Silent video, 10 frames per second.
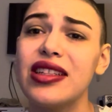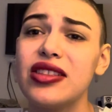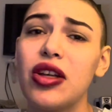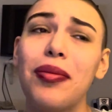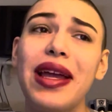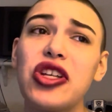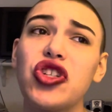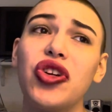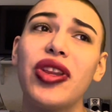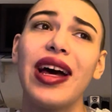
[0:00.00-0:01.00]
So make
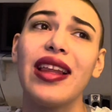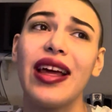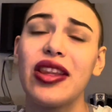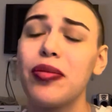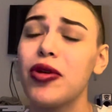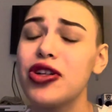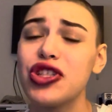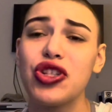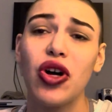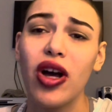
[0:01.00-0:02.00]
sure that, like, the
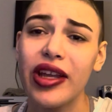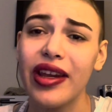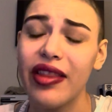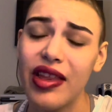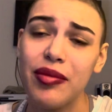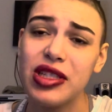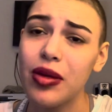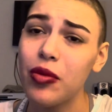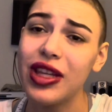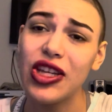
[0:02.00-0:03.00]
person talking to them is
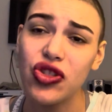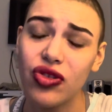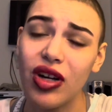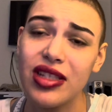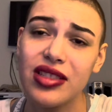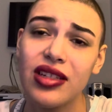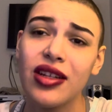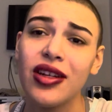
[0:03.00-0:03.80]
someone they trust,